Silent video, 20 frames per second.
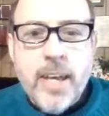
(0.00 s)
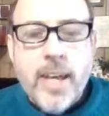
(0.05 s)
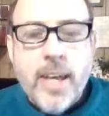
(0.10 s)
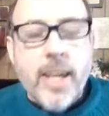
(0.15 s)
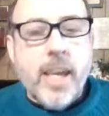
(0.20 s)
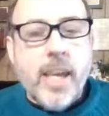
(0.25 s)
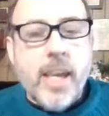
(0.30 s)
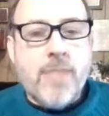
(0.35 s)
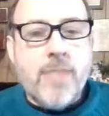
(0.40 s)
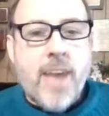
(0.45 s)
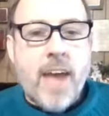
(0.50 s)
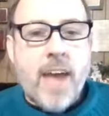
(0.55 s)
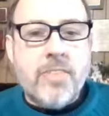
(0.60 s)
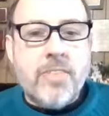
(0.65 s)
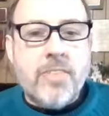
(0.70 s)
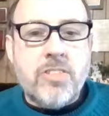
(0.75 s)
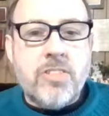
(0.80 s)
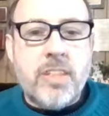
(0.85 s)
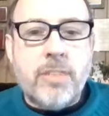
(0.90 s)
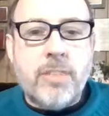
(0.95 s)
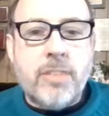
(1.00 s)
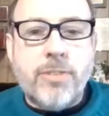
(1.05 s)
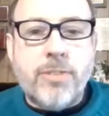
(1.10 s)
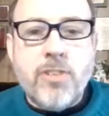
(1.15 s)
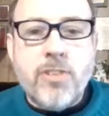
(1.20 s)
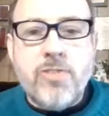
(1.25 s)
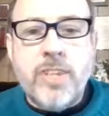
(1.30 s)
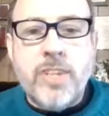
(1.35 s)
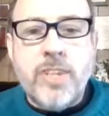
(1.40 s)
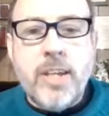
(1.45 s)
If you haven't seen the
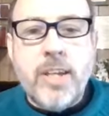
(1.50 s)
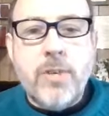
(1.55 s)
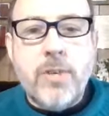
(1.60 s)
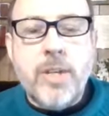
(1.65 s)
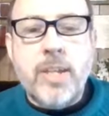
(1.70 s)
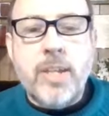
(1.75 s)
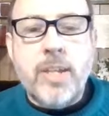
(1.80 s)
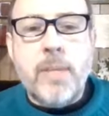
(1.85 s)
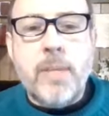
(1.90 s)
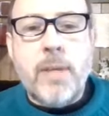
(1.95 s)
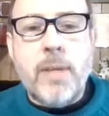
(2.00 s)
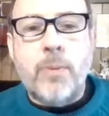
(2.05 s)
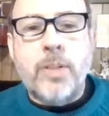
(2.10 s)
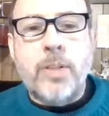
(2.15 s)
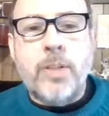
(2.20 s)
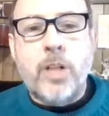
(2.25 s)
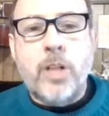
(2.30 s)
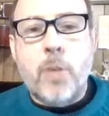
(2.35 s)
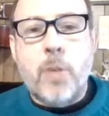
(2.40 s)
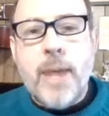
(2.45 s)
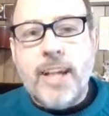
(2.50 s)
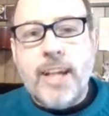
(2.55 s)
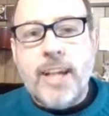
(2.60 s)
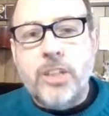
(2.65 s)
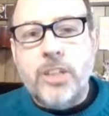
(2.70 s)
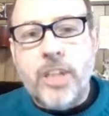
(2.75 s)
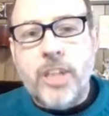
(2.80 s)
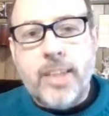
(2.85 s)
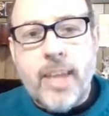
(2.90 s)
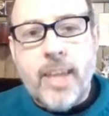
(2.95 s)
first video yet, you might want to go back
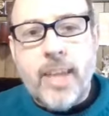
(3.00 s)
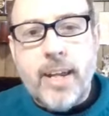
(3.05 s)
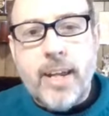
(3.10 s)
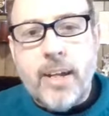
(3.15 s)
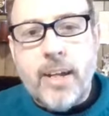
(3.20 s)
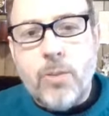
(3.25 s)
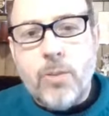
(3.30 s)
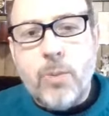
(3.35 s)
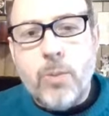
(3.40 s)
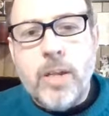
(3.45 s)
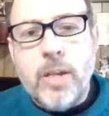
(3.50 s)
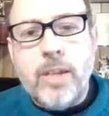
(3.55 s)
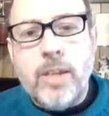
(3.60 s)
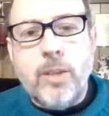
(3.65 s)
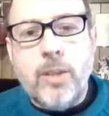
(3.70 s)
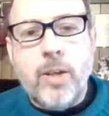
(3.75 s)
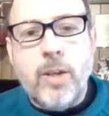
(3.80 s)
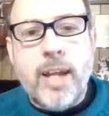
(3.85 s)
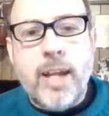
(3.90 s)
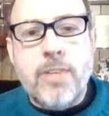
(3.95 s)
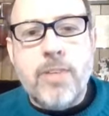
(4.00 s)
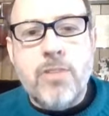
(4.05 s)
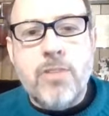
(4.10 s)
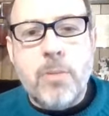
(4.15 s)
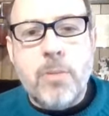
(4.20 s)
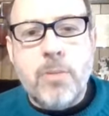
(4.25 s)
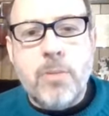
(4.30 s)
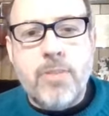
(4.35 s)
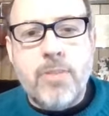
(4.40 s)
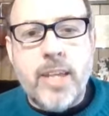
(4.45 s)
and check that out. We look at
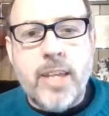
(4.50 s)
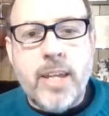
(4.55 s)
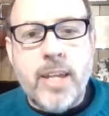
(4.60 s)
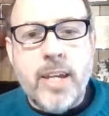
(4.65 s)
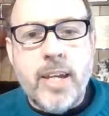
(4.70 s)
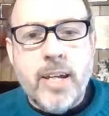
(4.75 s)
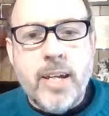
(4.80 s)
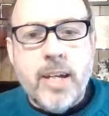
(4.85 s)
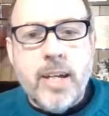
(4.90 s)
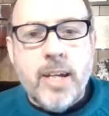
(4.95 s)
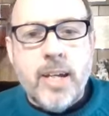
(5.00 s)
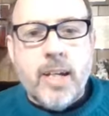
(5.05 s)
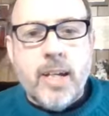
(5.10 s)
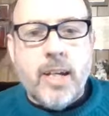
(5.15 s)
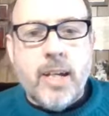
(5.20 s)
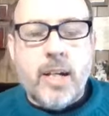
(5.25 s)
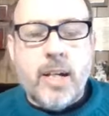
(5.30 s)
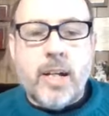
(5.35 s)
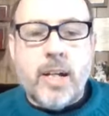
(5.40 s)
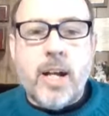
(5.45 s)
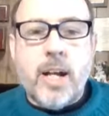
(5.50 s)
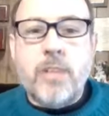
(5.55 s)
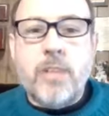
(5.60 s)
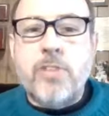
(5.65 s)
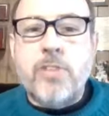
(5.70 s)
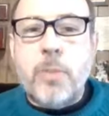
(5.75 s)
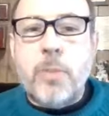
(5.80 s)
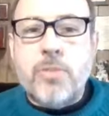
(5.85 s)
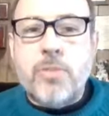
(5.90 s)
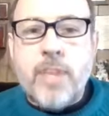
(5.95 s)
some of the
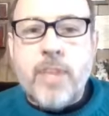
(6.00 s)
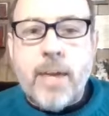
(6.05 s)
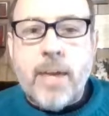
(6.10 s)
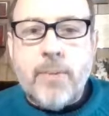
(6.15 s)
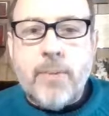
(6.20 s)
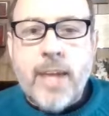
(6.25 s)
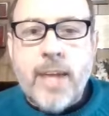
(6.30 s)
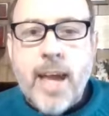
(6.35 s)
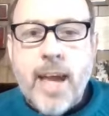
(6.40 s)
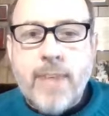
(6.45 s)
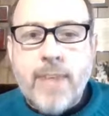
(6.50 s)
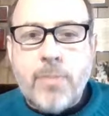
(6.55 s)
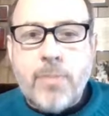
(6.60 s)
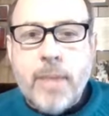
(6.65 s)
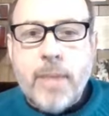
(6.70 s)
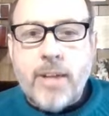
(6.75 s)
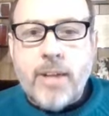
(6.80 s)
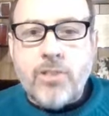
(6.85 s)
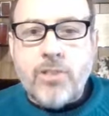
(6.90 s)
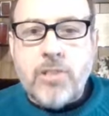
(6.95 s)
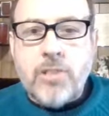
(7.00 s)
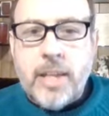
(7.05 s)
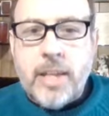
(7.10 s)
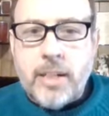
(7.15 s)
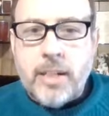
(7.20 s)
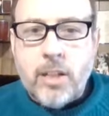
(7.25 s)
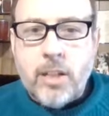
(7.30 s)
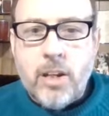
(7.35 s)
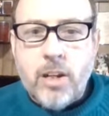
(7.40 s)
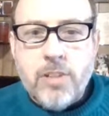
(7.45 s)
concepts that we have about Santa
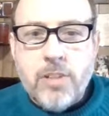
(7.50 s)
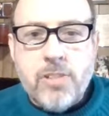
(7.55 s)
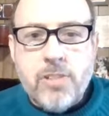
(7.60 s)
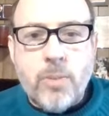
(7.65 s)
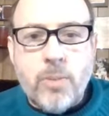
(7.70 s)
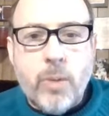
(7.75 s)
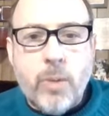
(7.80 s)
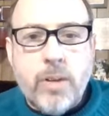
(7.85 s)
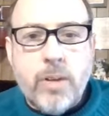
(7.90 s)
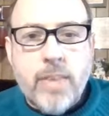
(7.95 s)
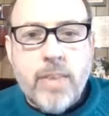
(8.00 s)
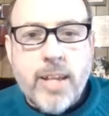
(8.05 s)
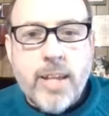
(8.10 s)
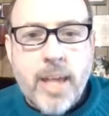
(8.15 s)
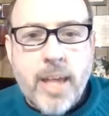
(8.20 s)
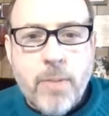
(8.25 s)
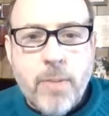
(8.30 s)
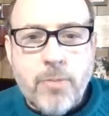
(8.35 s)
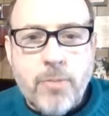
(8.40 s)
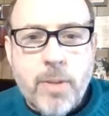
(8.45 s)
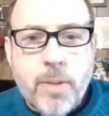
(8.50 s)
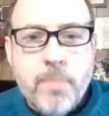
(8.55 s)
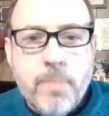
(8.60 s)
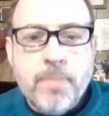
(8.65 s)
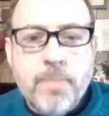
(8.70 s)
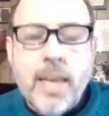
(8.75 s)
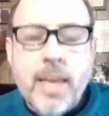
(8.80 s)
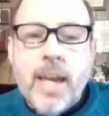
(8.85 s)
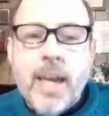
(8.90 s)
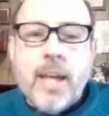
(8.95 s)
Claus and where they came from.
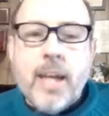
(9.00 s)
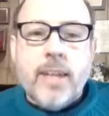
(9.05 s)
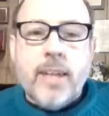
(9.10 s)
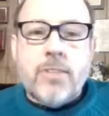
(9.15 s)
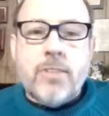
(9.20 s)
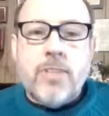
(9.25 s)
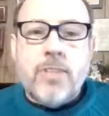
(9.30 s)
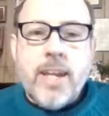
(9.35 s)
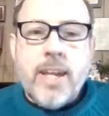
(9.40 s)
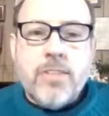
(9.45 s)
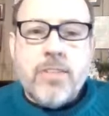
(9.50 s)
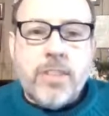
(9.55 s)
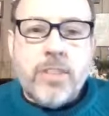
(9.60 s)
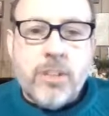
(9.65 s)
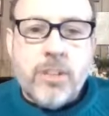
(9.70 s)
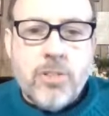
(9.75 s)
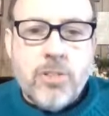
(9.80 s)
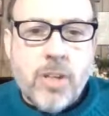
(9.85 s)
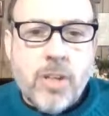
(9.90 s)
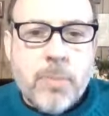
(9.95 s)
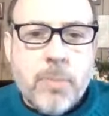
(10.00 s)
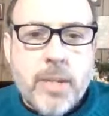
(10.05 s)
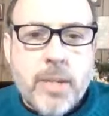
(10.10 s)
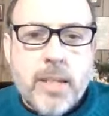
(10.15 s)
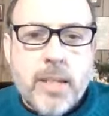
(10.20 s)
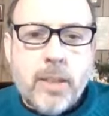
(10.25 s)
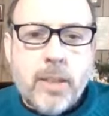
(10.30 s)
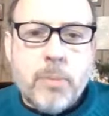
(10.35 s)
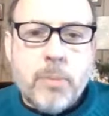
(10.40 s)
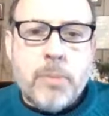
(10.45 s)
Today's issue is going to be
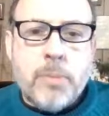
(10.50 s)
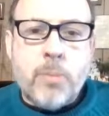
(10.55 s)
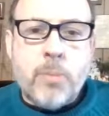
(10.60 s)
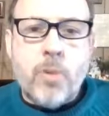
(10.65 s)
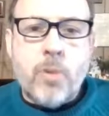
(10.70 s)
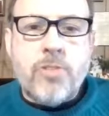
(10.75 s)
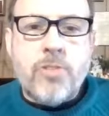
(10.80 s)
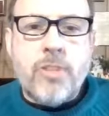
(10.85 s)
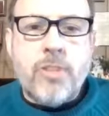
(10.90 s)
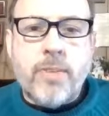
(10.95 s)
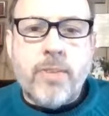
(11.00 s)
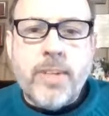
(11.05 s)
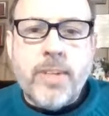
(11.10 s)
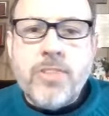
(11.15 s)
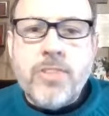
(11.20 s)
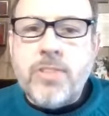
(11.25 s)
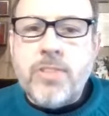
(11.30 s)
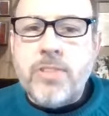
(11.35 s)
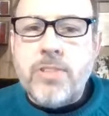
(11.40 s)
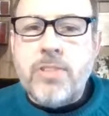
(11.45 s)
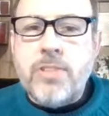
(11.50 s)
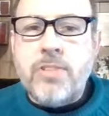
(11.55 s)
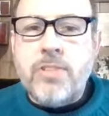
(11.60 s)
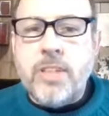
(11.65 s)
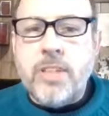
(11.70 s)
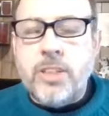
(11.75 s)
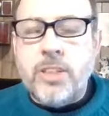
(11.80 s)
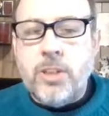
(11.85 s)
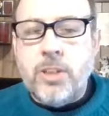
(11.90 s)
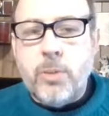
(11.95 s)
a little bit more serious. This is
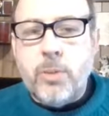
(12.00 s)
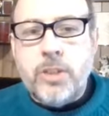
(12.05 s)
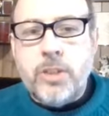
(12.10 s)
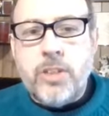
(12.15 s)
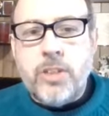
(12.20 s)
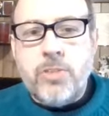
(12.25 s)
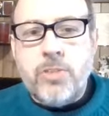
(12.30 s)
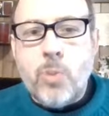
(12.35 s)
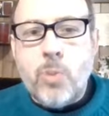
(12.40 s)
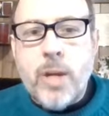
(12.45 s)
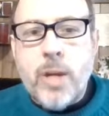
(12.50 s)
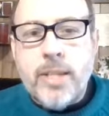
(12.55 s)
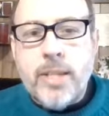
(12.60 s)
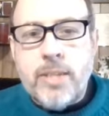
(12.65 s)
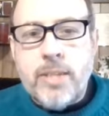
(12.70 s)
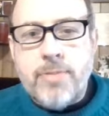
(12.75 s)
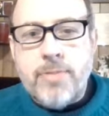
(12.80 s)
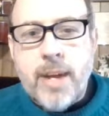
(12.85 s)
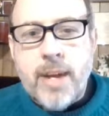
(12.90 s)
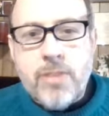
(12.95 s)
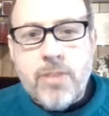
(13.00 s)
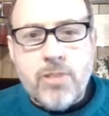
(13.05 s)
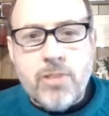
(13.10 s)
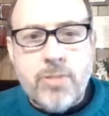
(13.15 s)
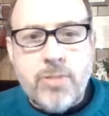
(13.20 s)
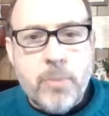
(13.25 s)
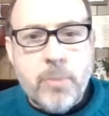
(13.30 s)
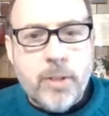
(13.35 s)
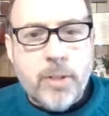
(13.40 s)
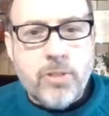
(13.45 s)
an issue which is quite
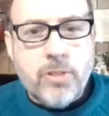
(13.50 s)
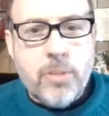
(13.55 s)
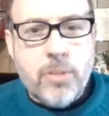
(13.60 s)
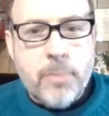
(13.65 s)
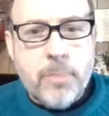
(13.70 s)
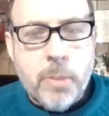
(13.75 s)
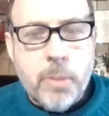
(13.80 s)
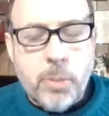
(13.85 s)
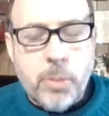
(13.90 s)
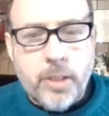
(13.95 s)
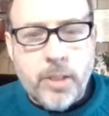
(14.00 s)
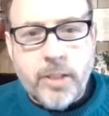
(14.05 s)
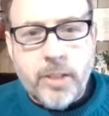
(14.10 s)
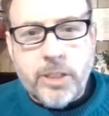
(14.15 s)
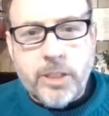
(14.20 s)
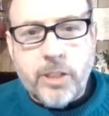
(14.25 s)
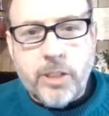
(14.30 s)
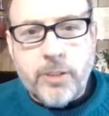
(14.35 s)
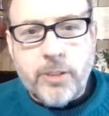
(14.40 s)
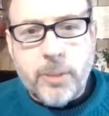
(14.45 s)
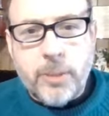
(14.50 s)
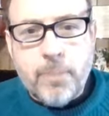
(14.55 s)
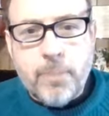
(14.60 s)
divisive among some people in the church.